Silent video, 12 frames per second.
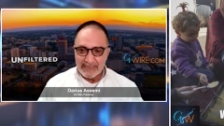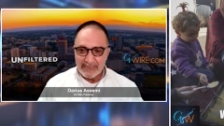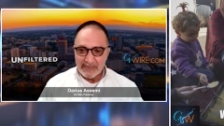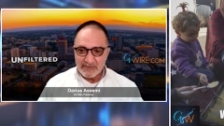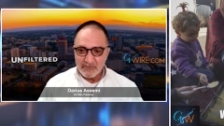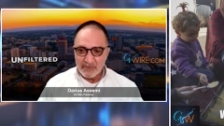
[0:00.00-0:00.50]

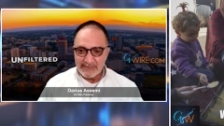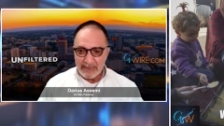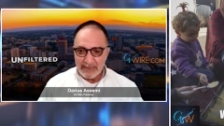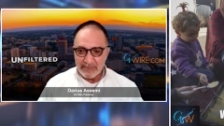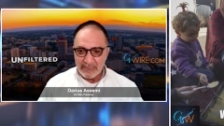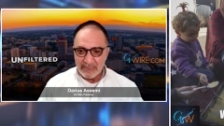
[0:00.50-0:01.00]
here's what's
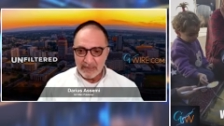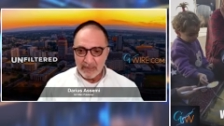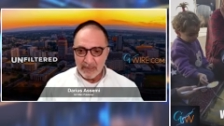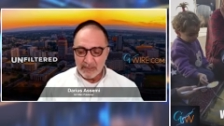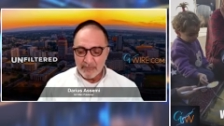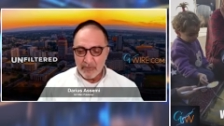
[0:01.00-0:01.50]
happening in uh,
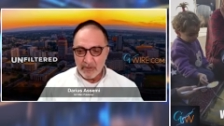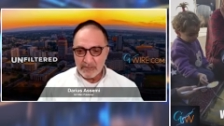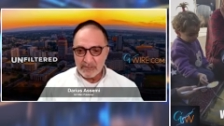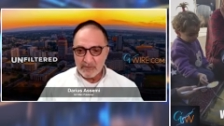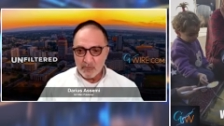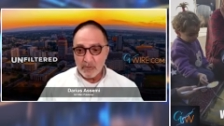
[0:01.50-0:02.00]
other parts
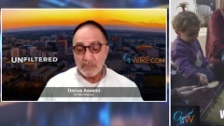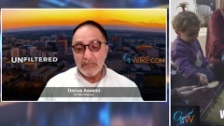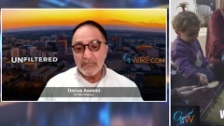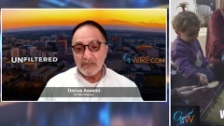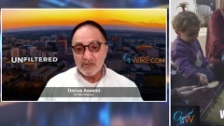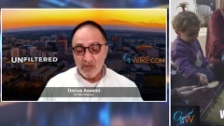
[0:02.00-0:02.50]
of the world,
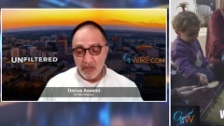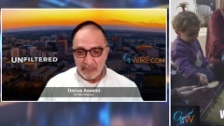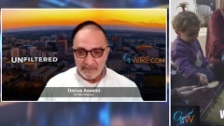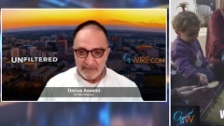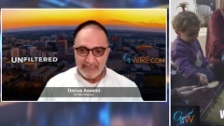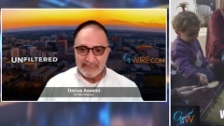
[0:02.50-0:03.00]
a lot
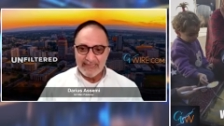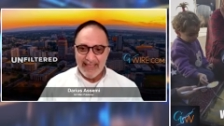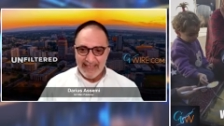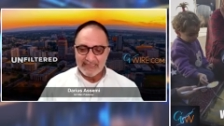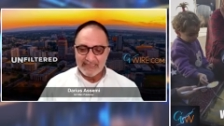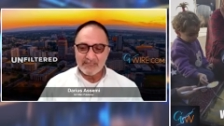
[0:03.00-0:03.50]
of it at the
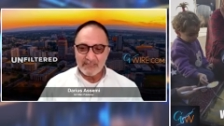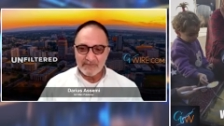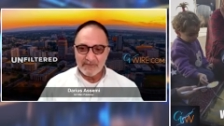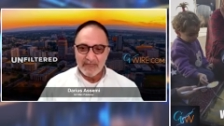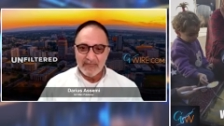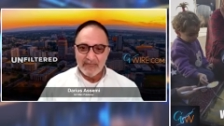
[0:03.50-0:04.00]
hands of
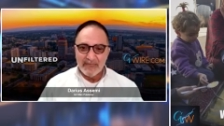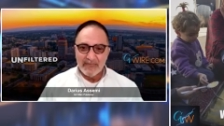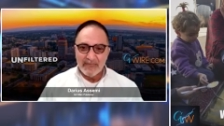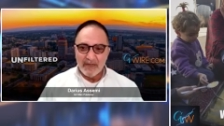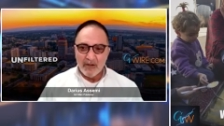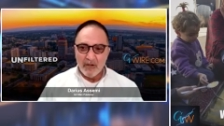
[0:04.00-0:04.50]

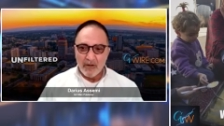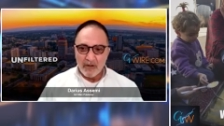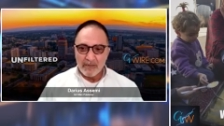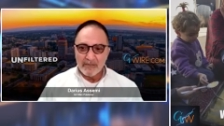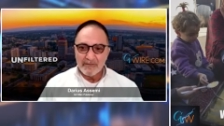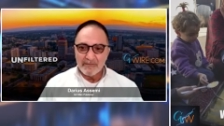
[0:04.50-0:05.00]

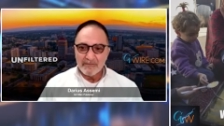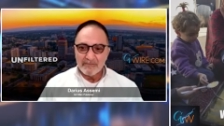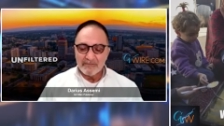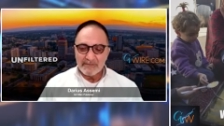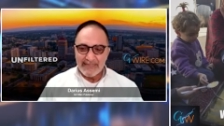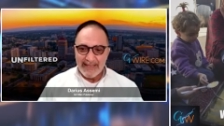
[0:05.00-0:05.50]
our
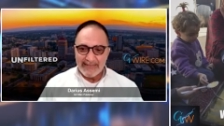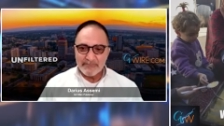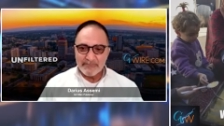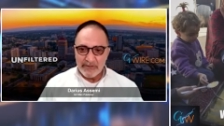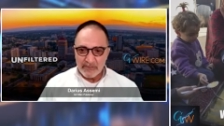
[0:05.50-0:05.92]
taxpayer